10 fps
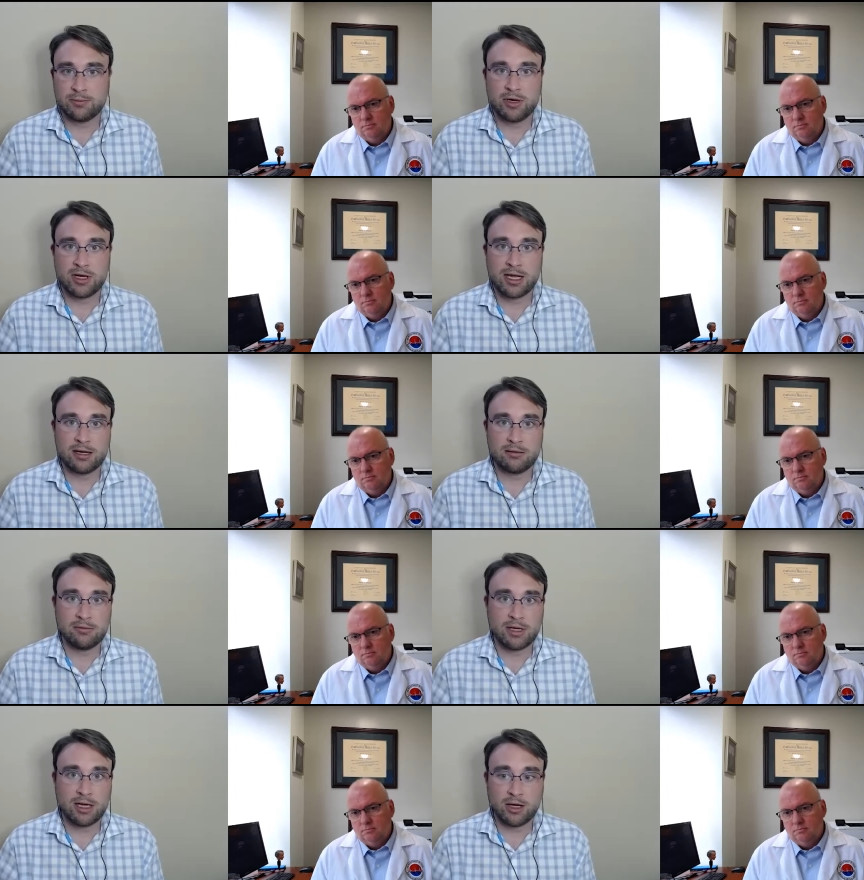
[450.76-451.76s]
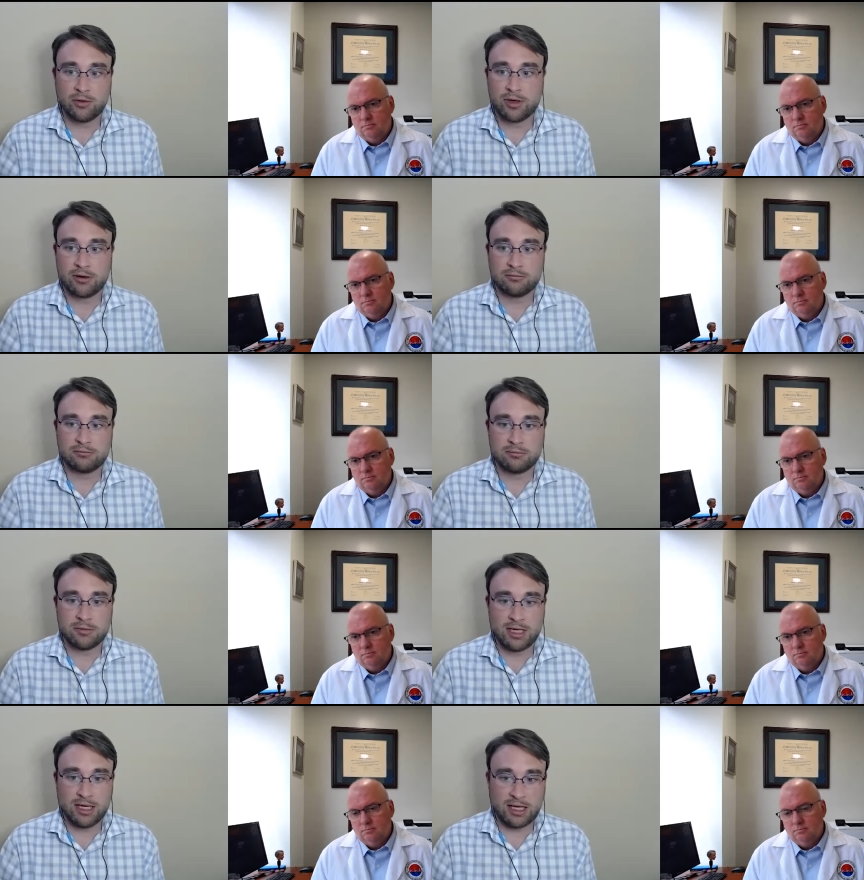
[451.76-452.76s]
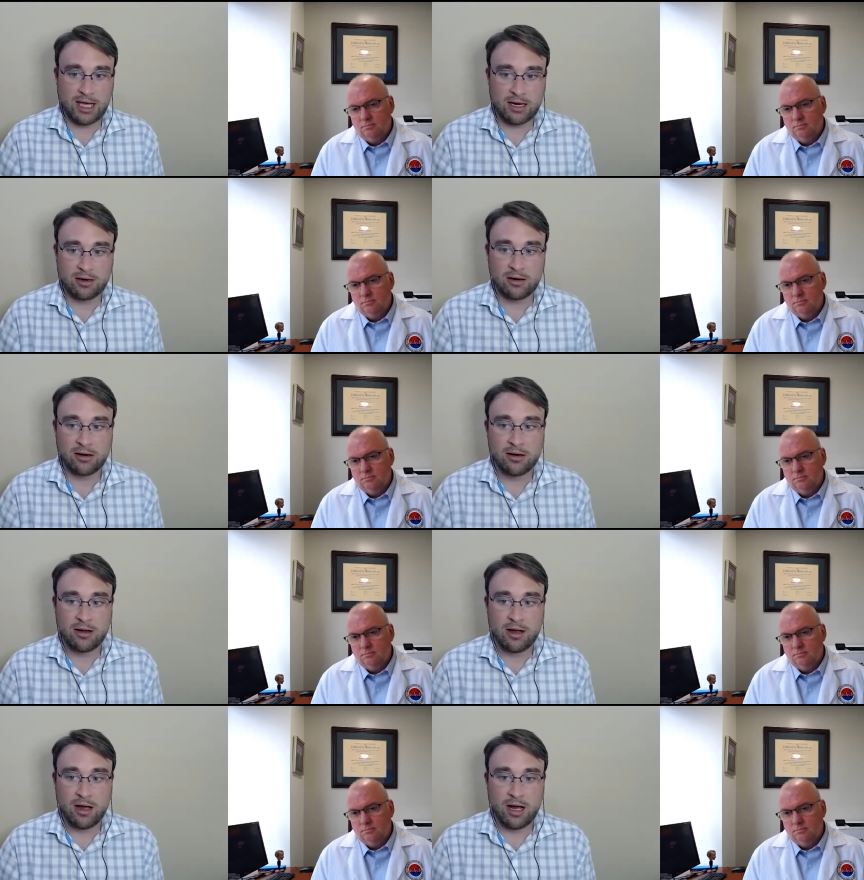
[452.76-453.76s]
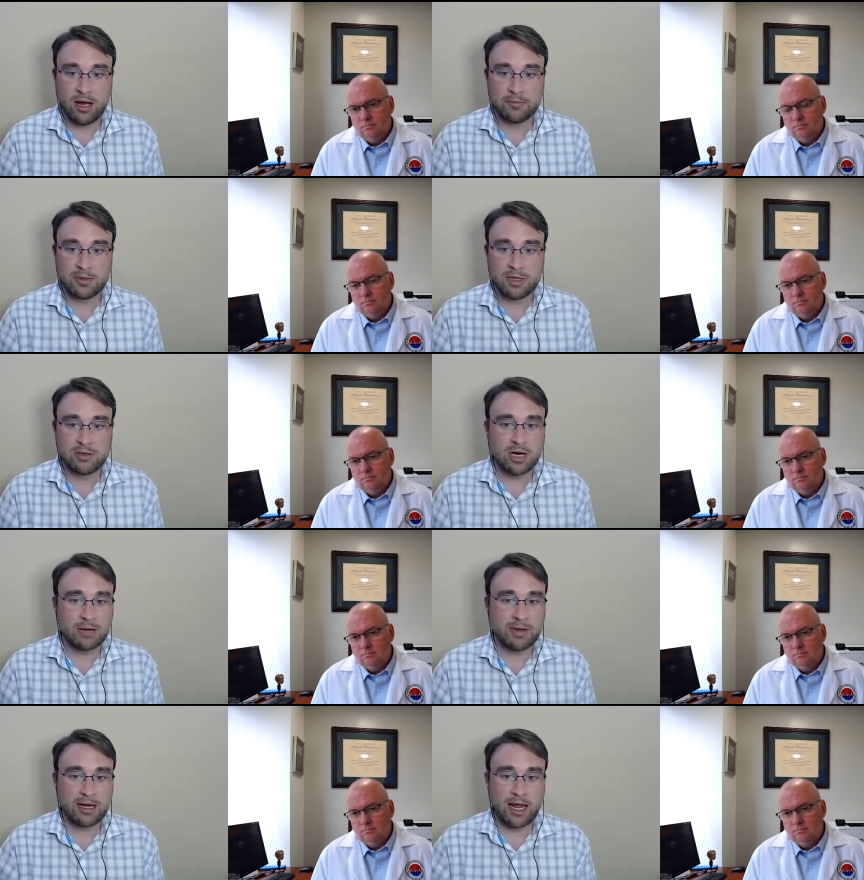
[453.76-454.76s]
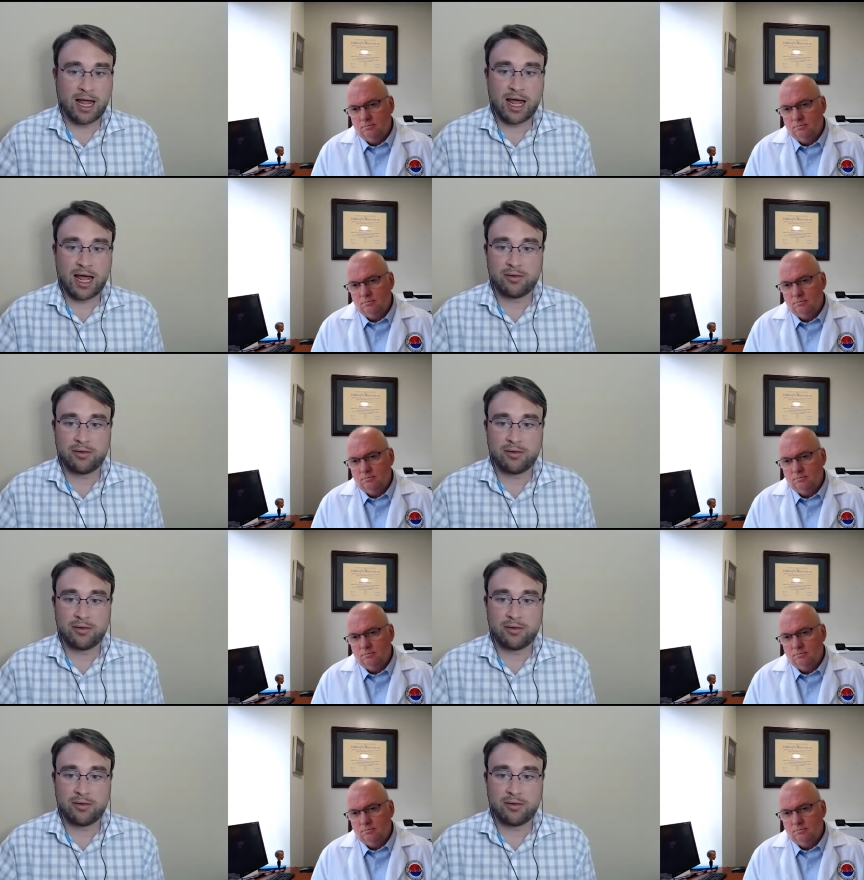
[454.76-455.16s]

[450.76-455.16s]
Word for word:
Speaker 1: community can go there and get care. Um, can you talk about how